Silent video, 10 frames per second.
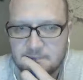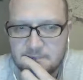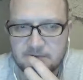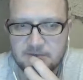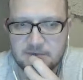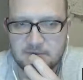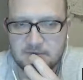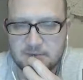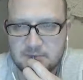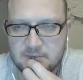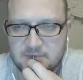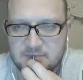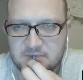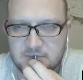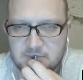I don't know.
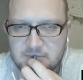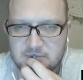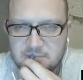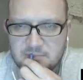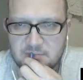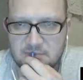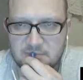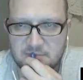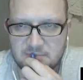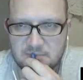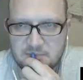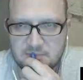But it looks